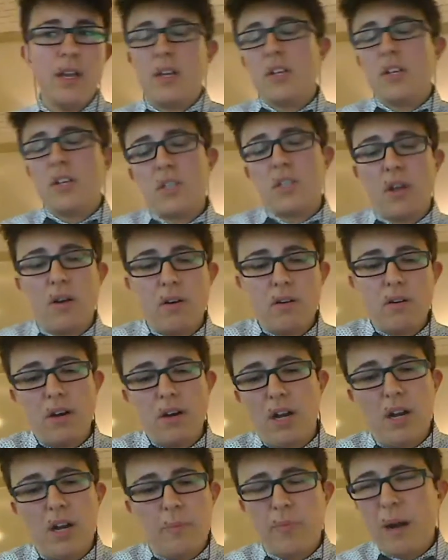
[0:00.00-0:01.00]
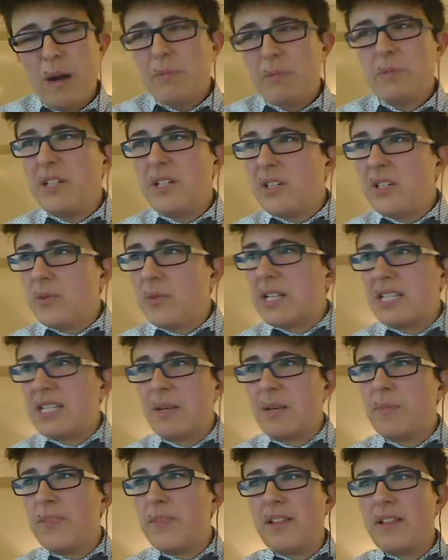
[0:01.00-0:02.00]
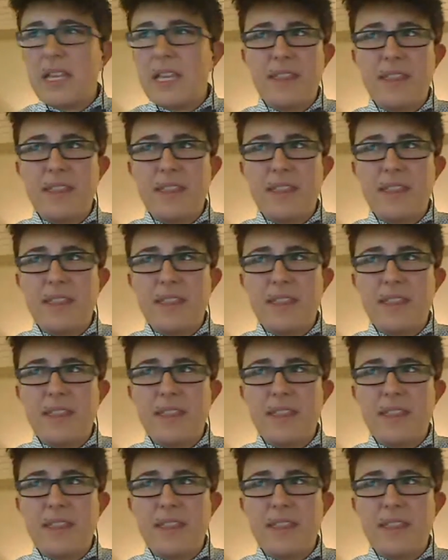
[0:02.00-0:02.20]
So probably doing something like